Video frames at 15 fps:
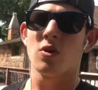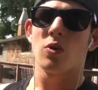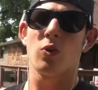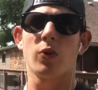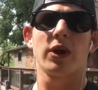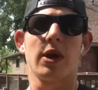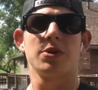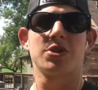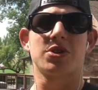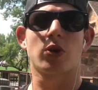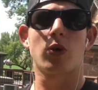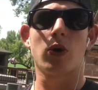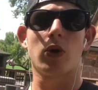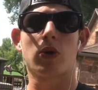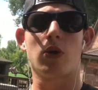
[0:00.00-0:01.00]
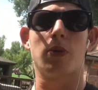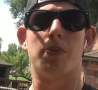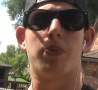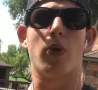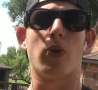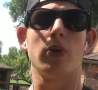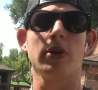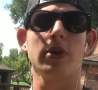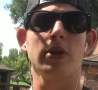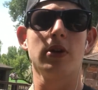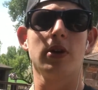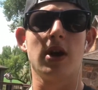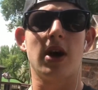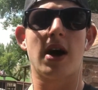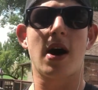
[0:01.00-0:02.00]
when I was quote-unquote bored,
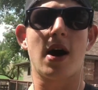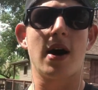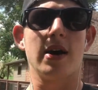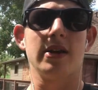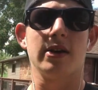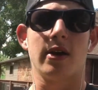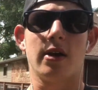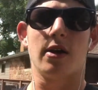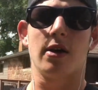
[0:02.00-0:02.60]
I